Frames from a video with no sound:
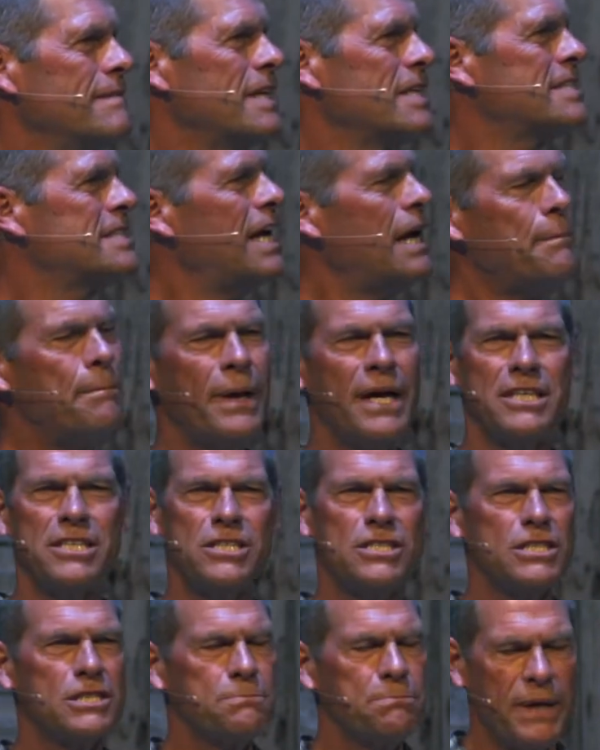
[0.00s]
It's not meant
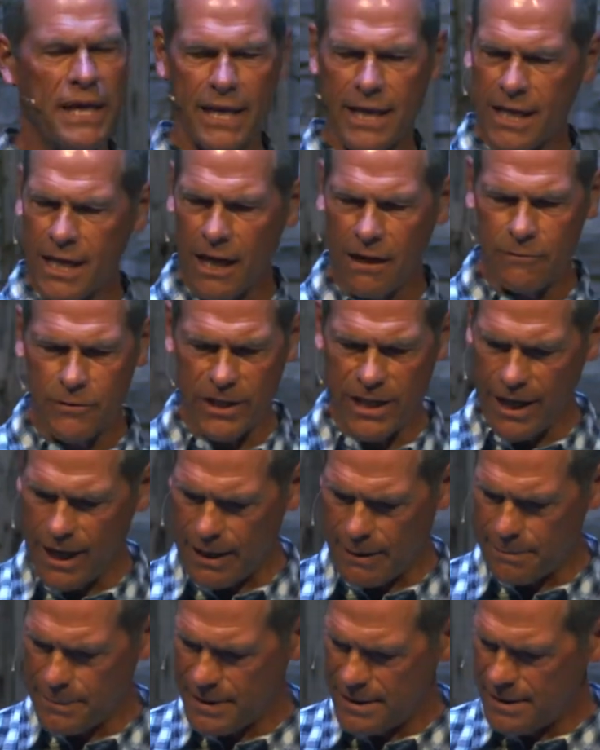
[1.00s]
to just be covered
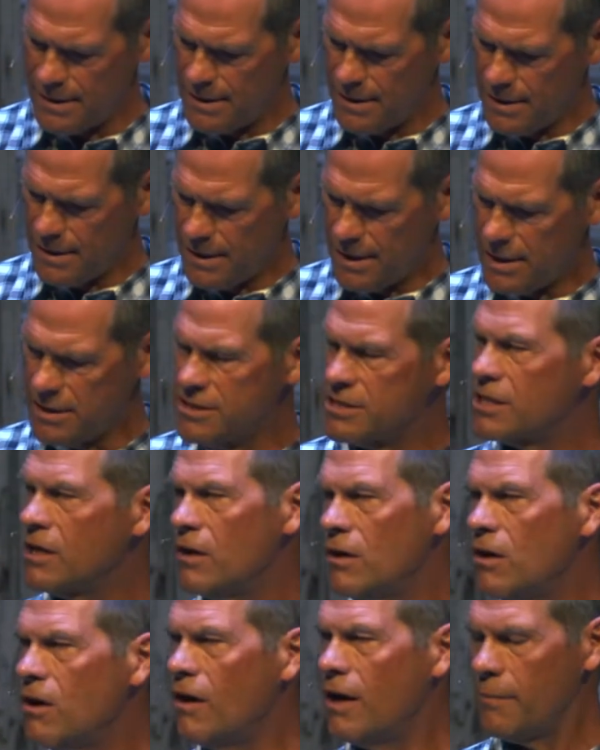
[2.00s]
up and just
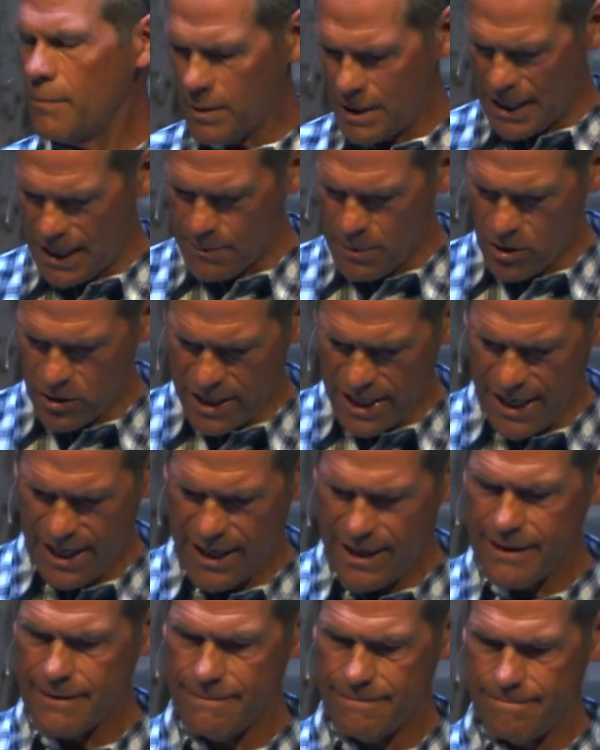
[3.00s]
go, oh, I'm, I'm
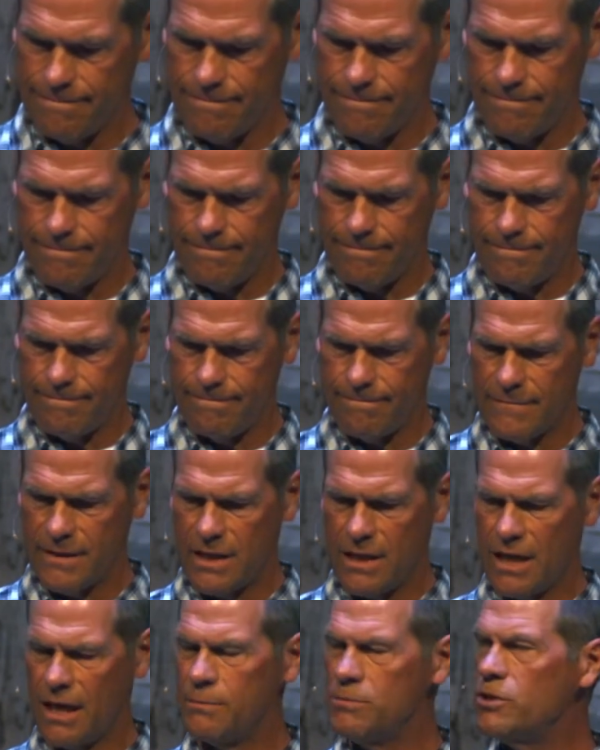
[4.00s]
okay.
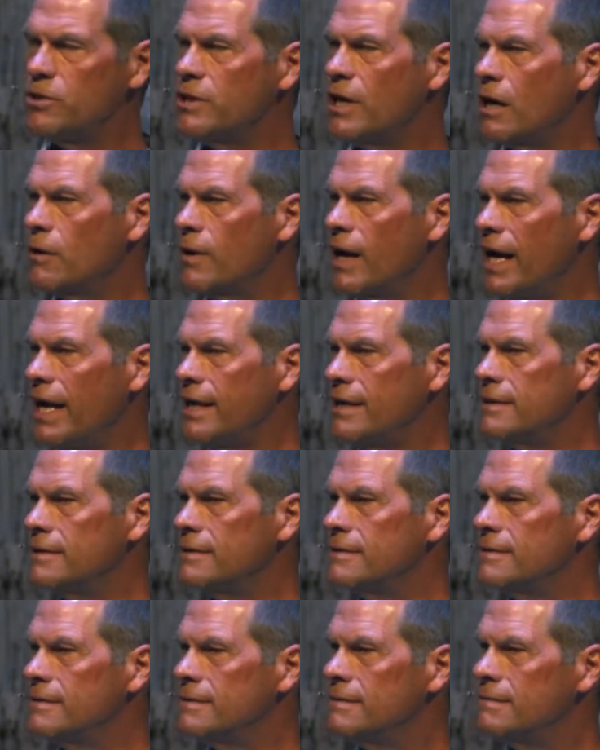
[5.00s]
I'm doing all right.
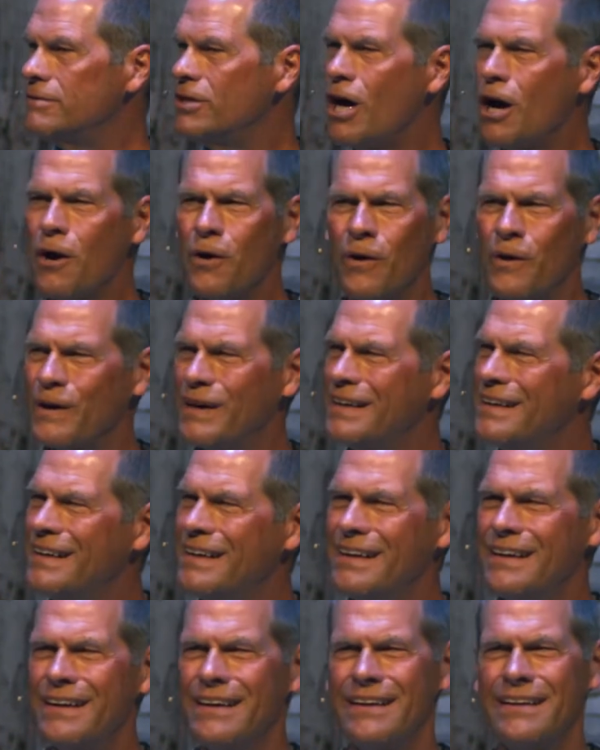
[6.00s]
No.
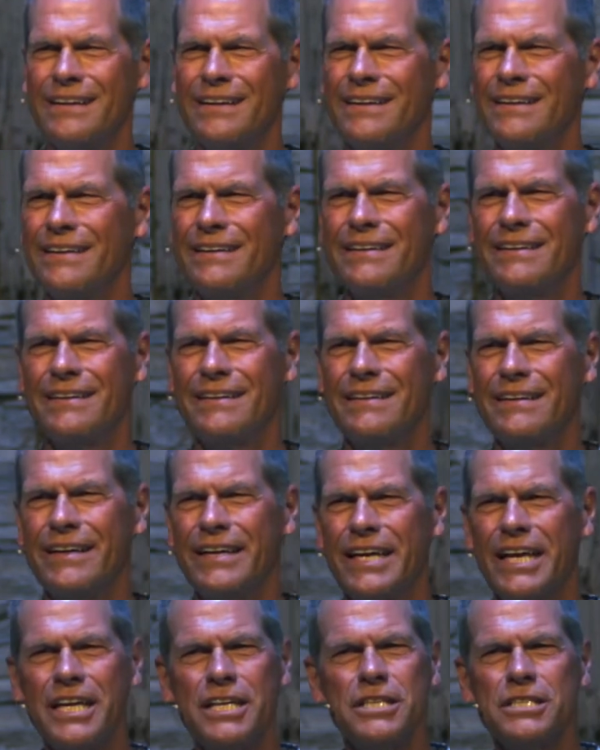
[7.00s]

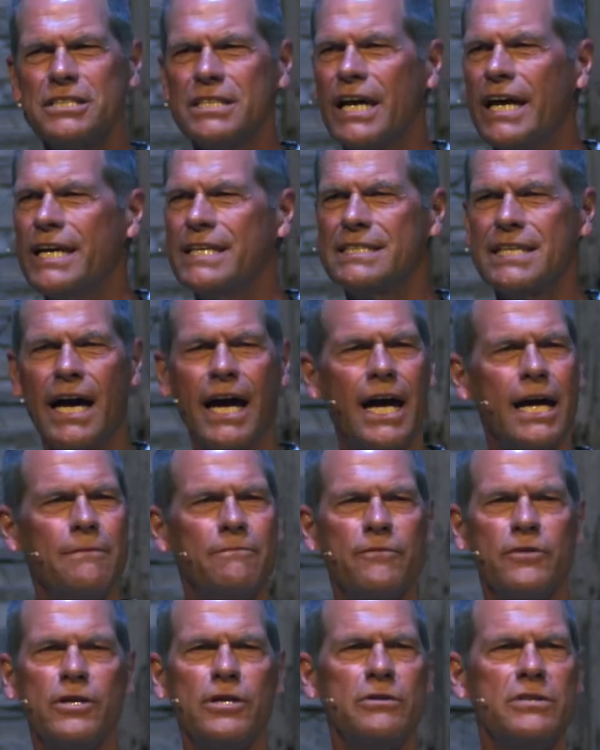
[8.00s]
It is a time
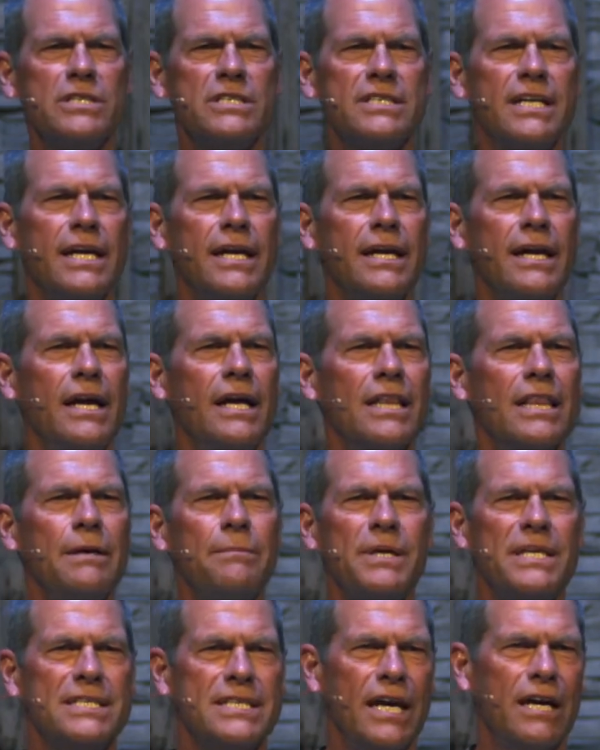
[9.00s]
for you to say, let
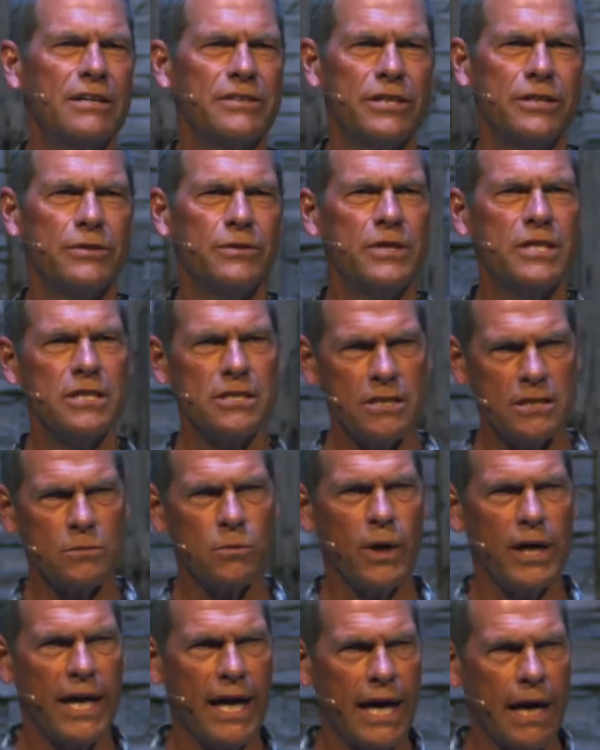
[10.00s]
me tell you, this is
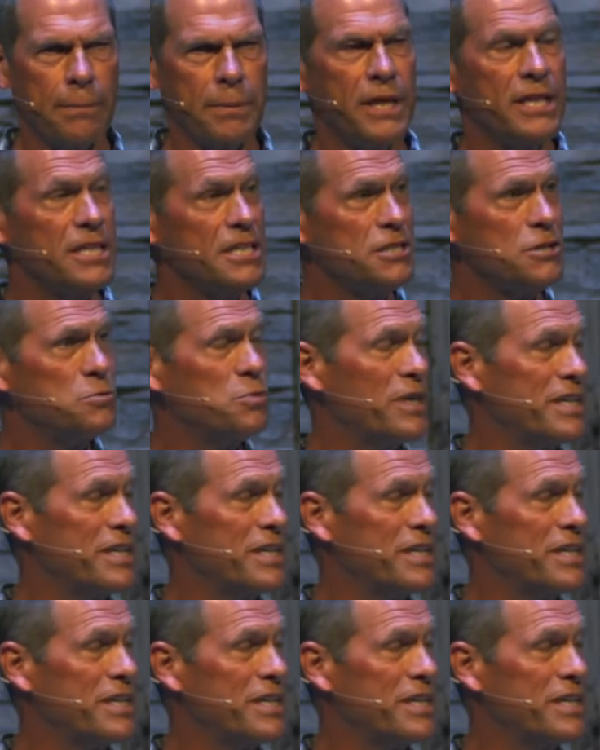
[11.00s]
what happened and this is